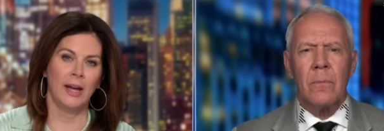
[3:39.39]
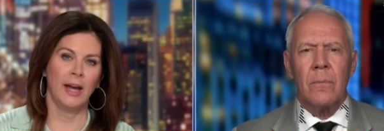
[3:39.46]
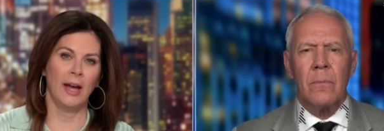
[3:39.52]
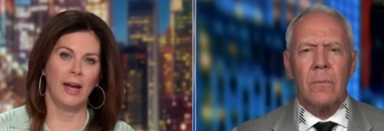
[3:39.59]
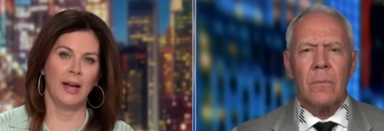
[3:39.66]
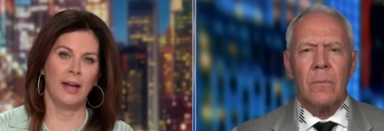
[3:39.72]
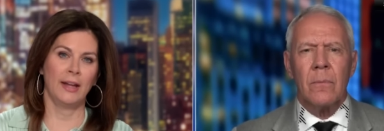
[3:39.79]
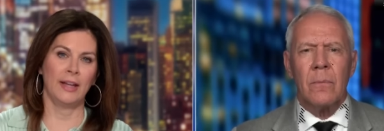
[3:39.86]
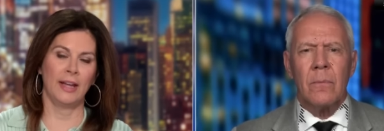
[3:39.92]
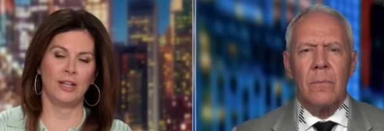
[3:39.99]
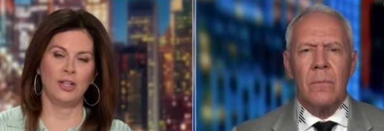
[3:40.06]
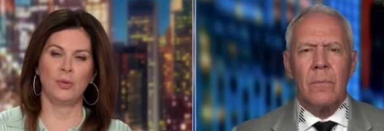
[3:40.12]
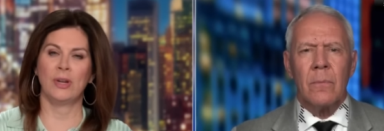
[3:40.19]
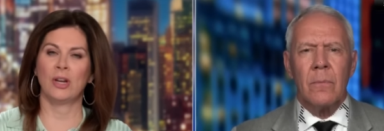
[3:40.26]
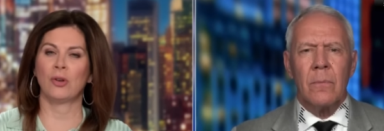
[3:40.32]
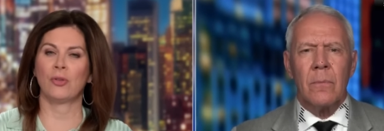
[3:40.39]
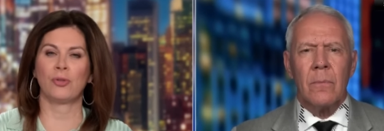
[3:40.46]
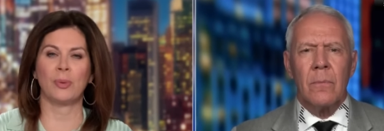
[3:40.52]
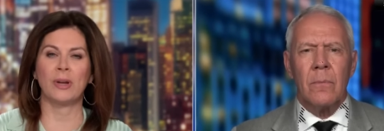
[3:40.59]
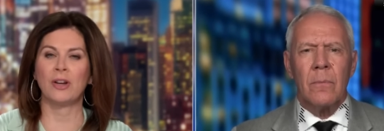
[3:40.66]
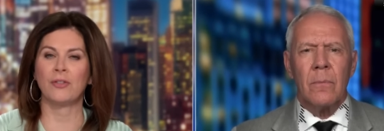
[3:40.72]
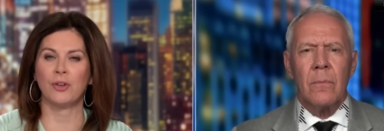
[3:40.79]
Speaker 1: Uh, and you hear
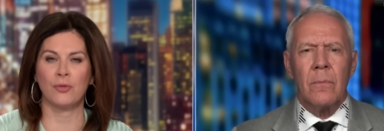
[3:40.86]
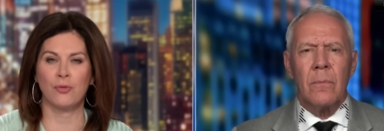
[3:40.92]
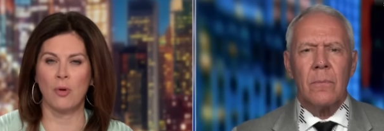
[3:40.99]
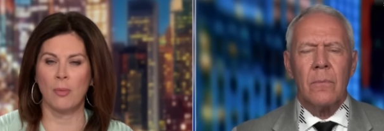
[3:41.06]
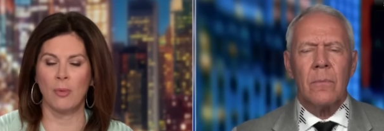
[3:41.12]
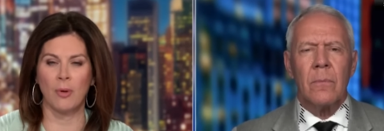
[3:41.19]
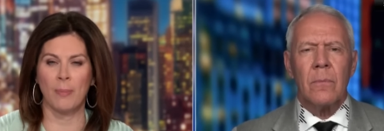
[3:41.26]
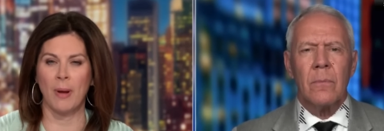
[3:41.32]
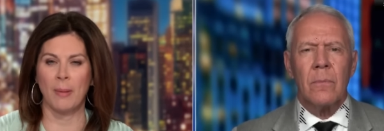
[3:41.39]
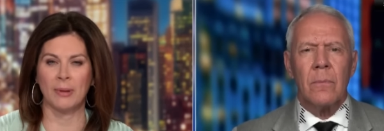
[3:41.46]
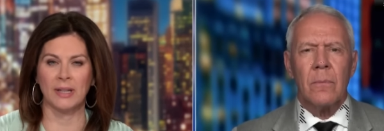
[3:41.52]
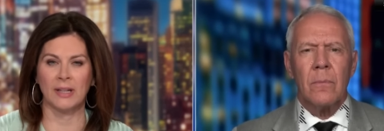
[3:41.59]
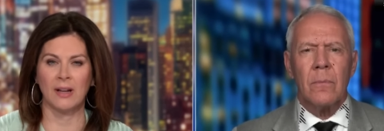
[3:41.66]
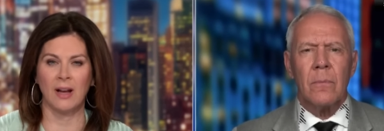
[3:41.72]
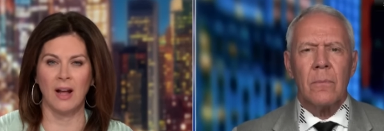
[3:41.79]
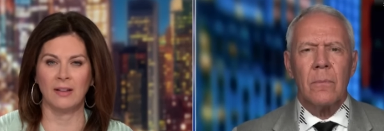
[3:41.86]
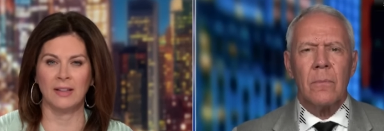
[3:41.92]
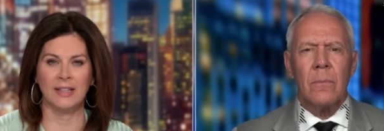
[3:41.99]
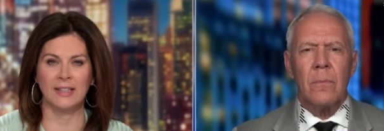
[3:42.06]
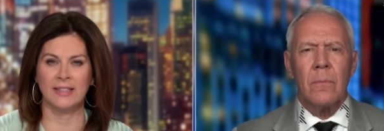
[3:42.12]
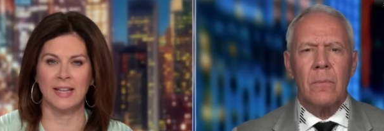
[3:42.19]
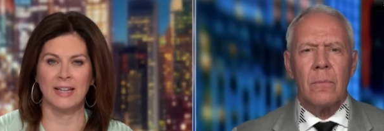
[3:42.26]
three of your former Republican
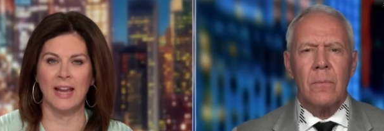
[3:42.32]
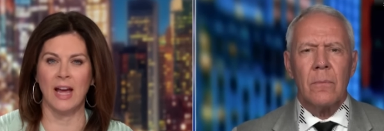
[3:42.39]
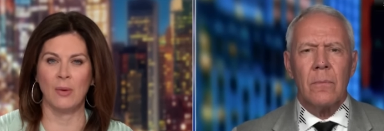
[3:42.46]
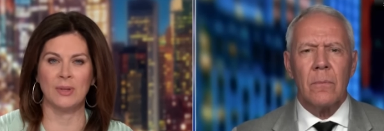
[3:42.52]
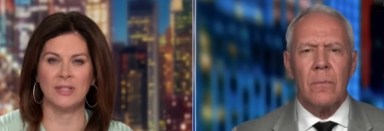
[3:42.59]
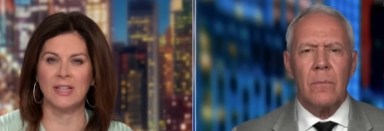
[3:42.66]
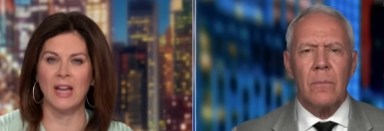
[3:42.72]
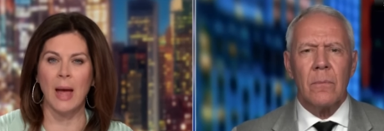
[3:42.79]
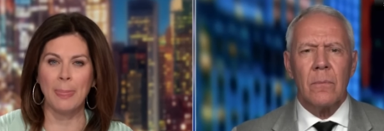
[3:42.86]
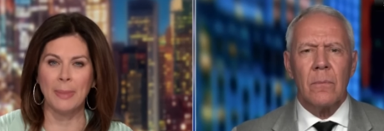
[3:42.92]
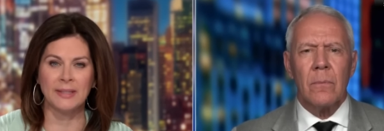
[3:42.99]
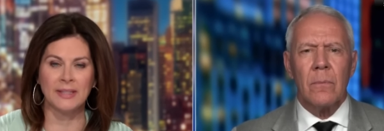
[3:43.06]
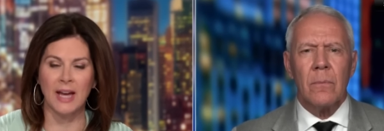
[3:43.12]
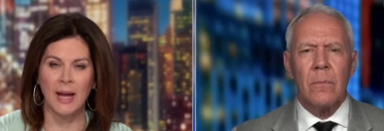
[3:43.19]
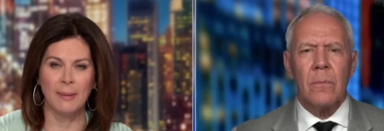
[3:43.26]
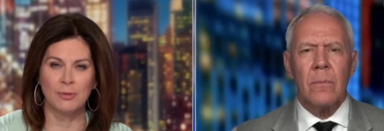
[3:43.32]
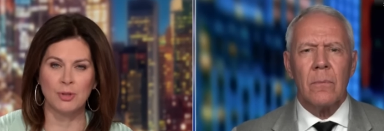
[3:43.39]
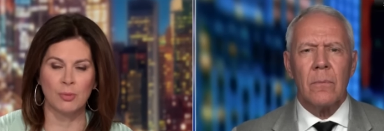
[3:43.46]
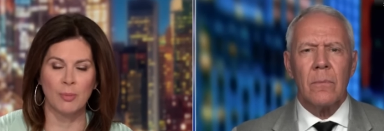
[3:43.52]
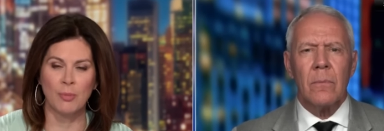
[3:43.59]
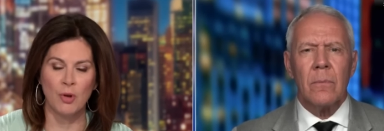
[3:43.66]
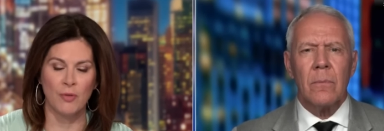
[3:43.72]
colleagues say now is not the time
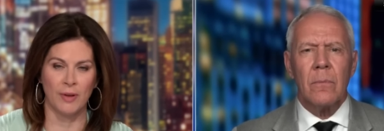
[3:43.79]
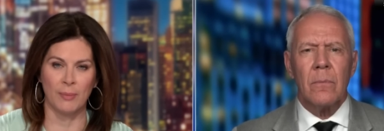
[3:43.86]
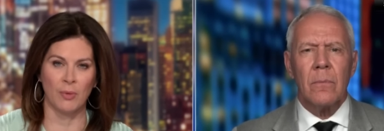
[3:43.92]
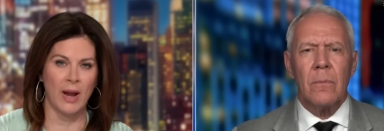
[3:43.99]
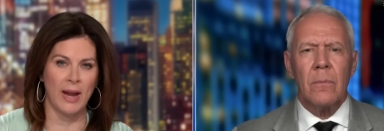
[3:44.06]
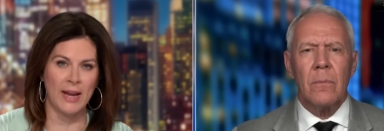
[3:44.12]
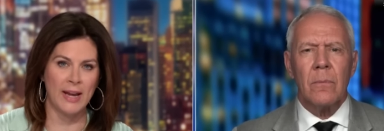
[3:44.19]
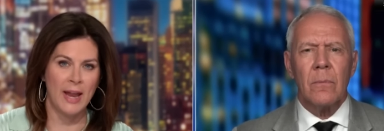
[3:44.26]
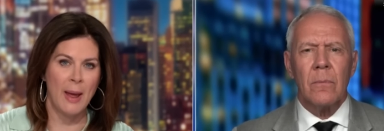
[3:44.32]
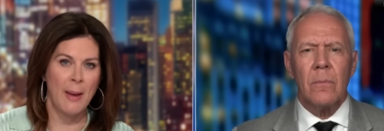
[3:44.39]
to remove him, right?